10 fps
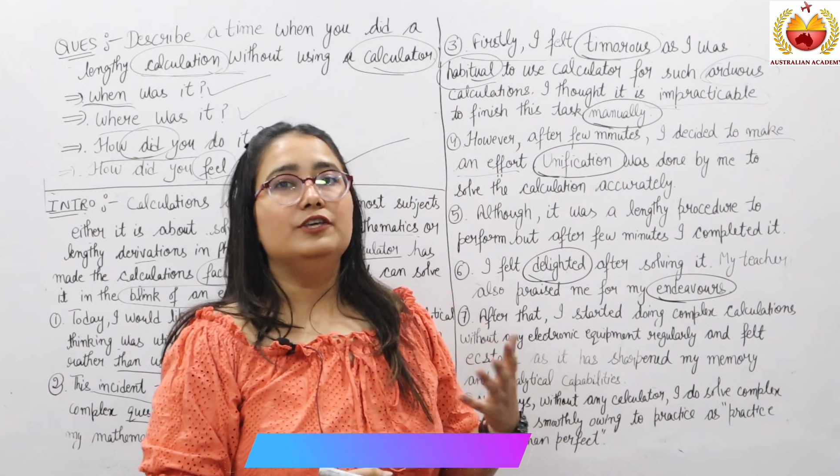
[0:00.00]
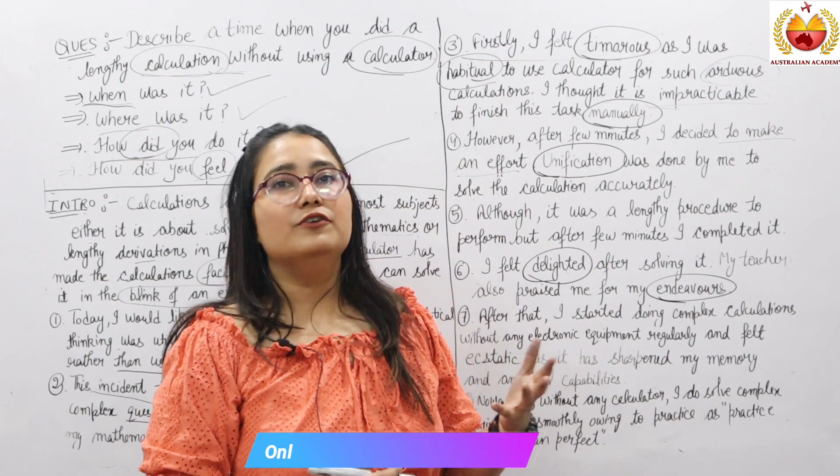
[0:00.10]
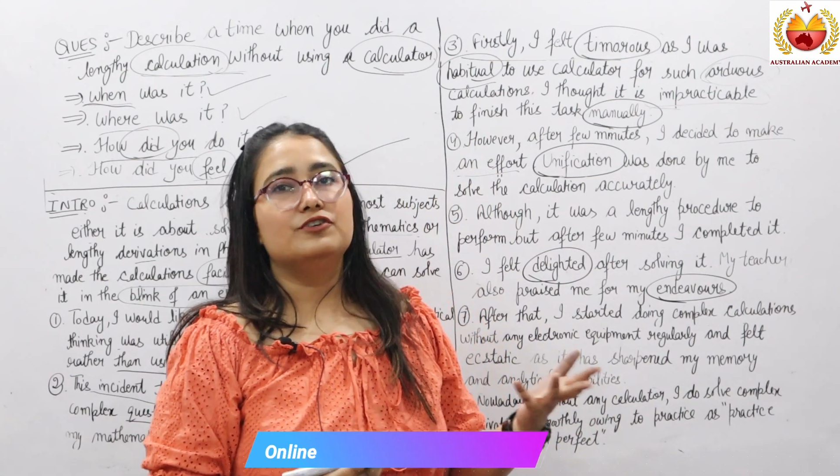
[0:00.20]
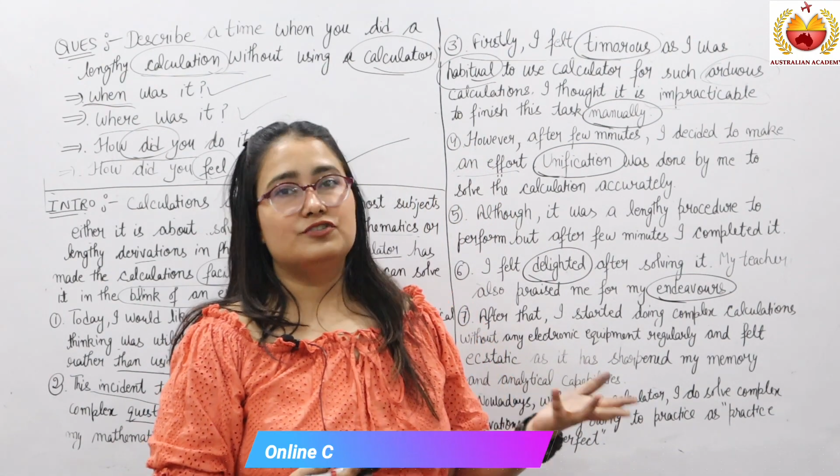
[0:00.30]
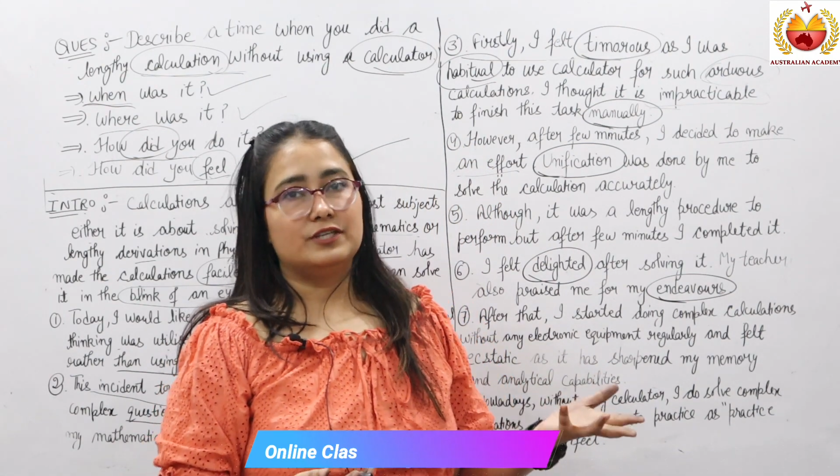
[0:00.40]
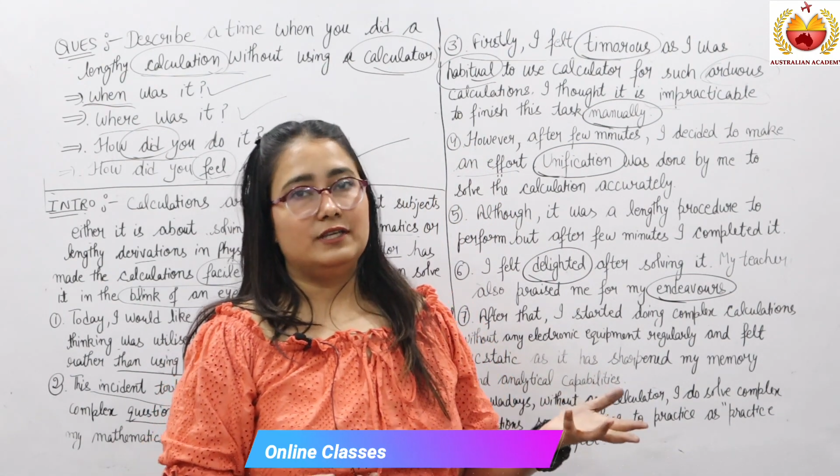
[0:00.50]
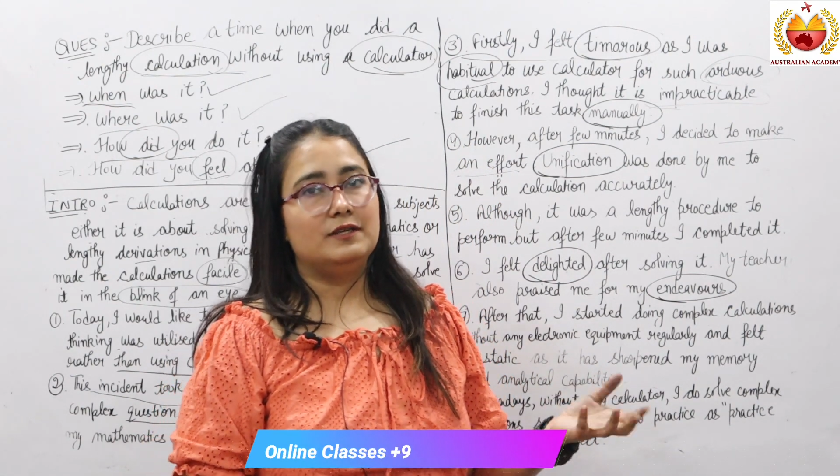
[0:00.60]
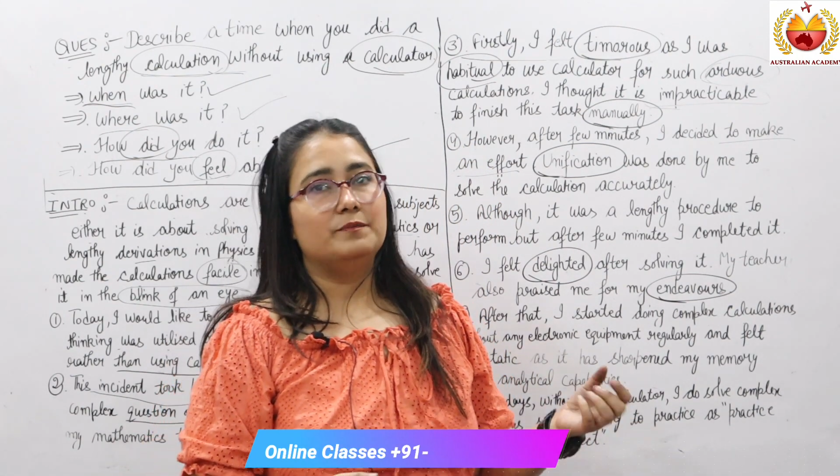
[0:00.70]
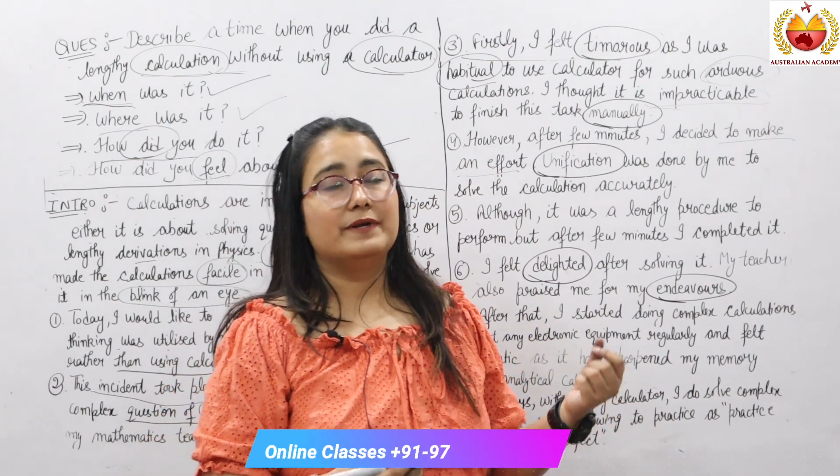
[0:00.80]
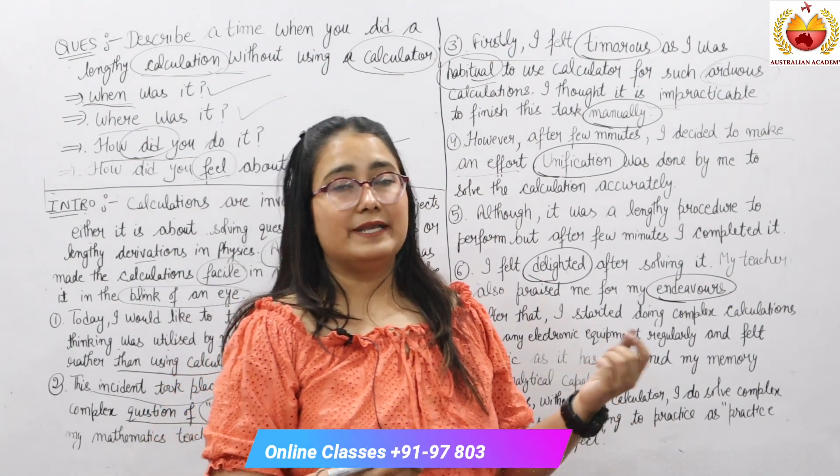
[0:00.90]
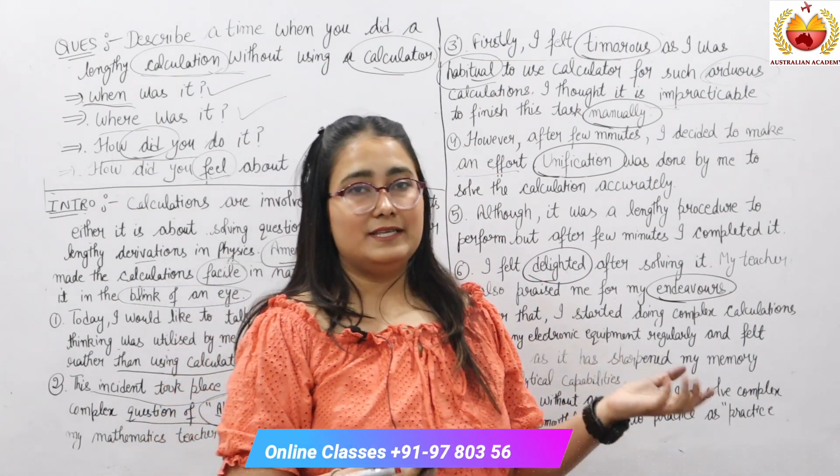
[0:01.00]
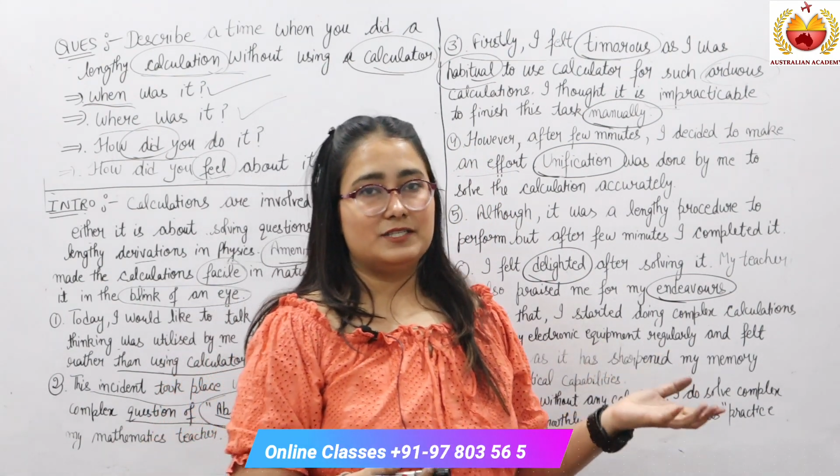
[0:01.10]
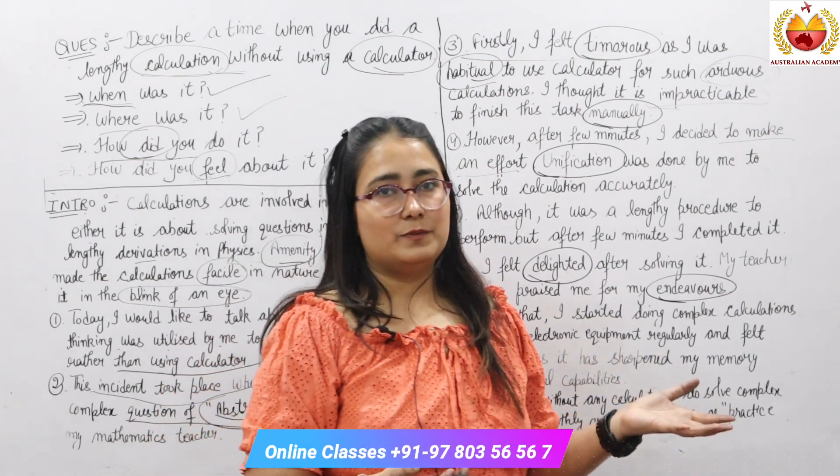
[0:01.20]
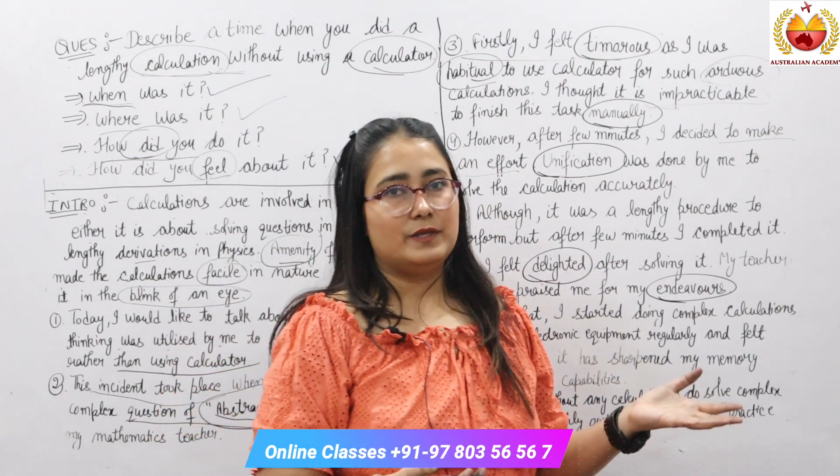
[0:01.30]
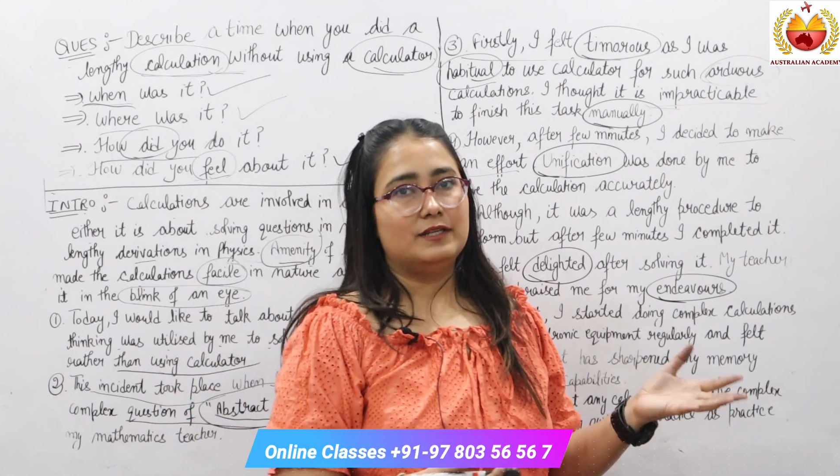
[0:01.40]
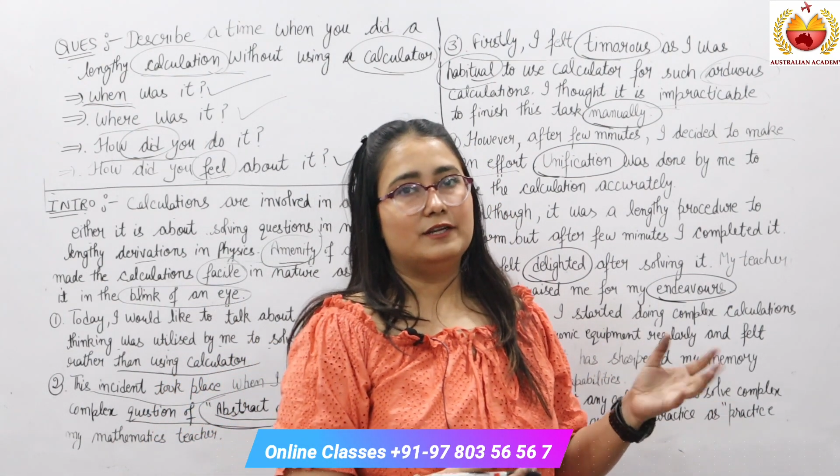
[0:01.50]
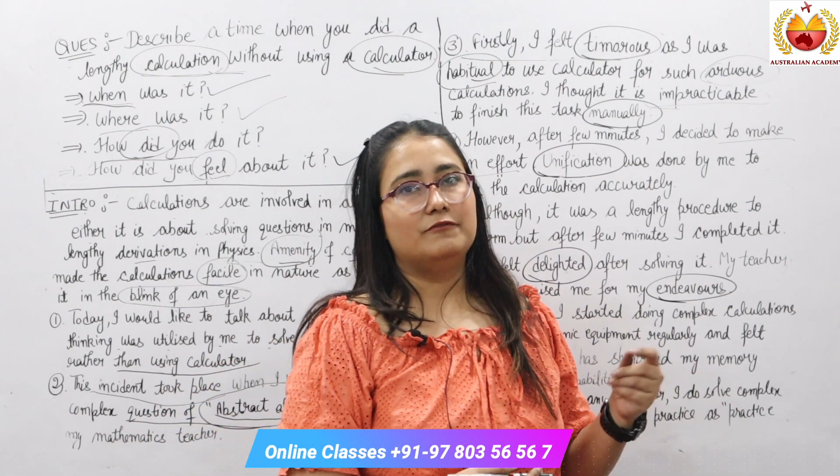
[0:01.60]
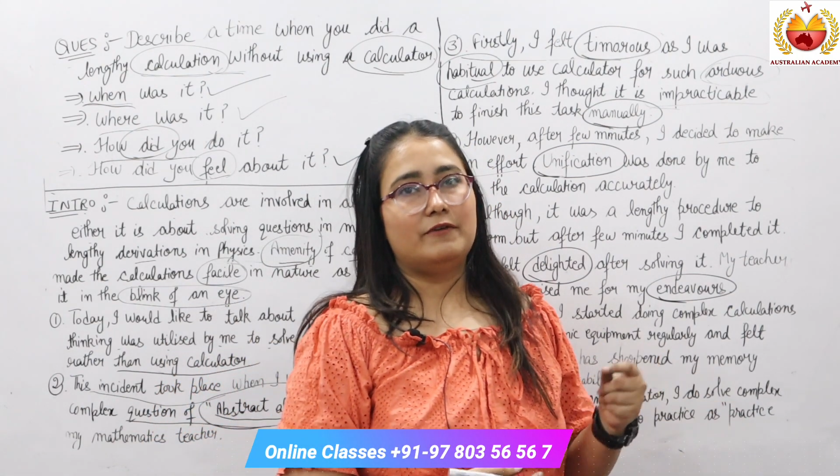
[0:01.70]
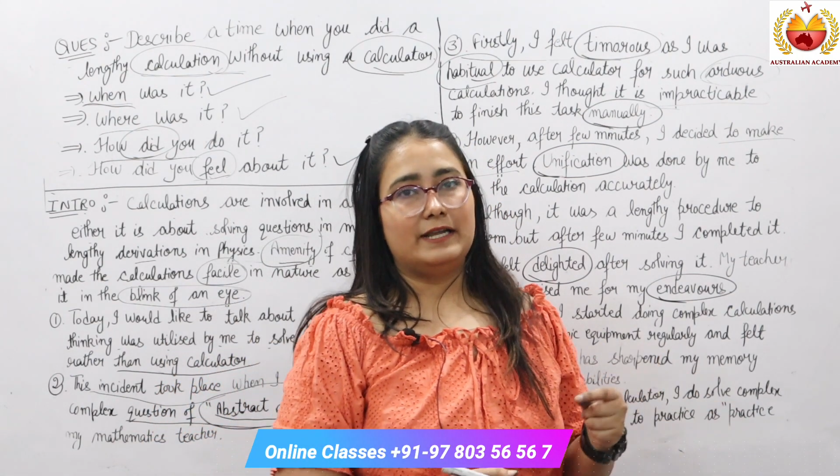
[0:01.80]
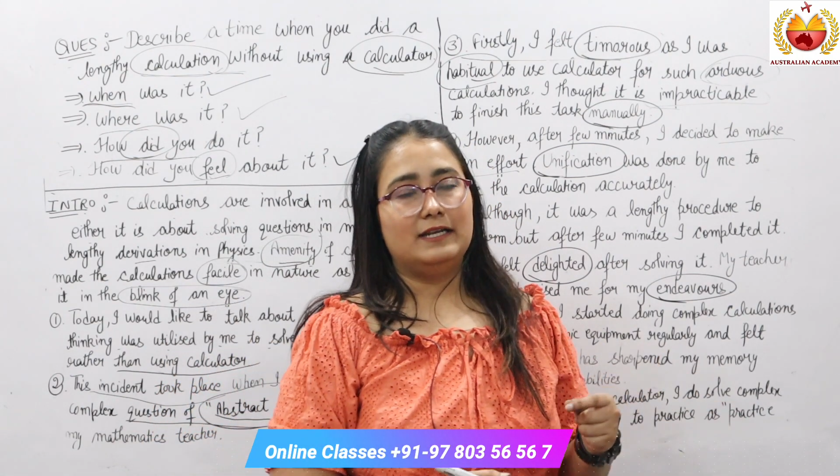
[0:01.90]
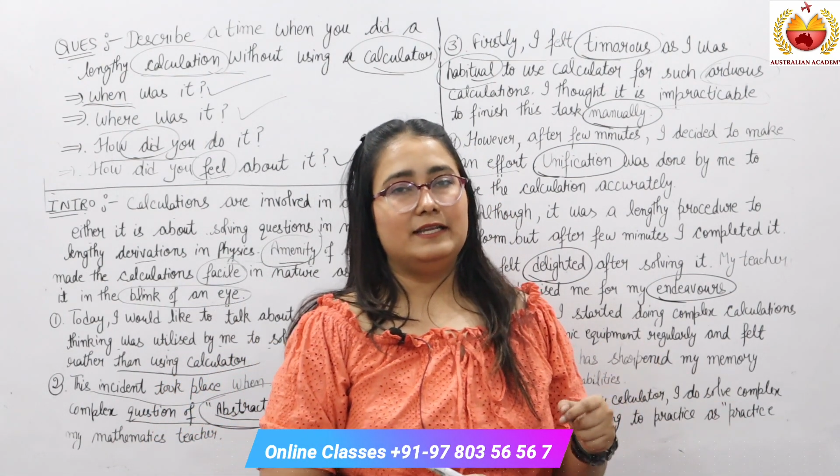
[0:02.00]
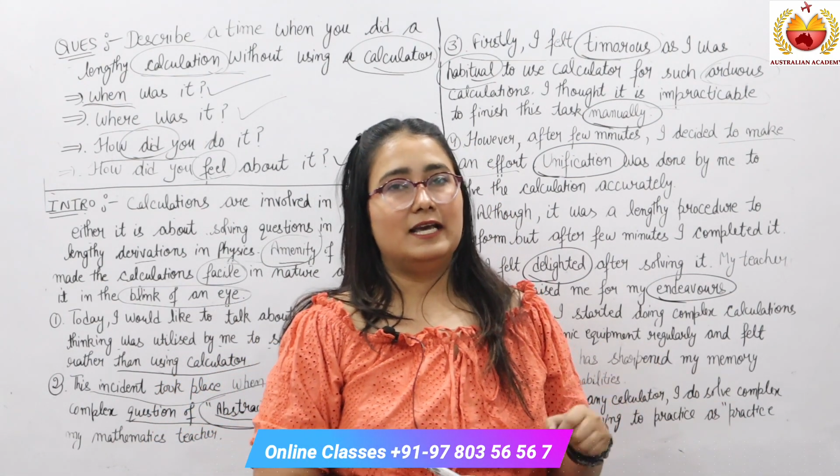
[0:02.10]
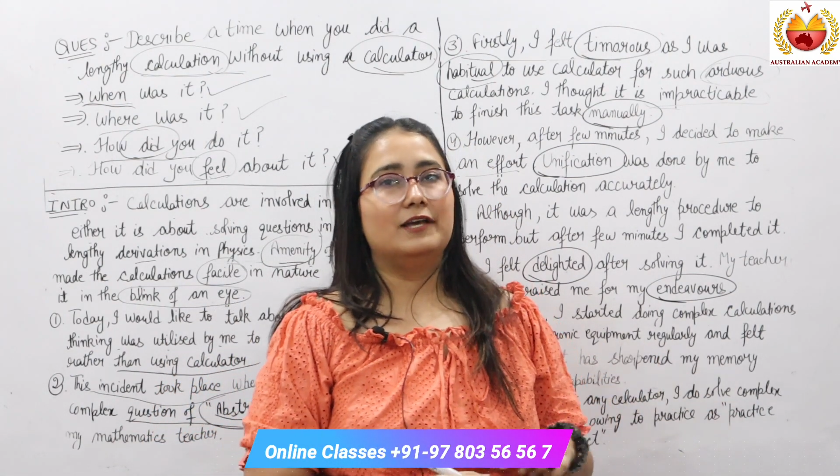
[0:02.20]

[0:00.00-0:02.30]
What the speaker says: he or she praised me that finally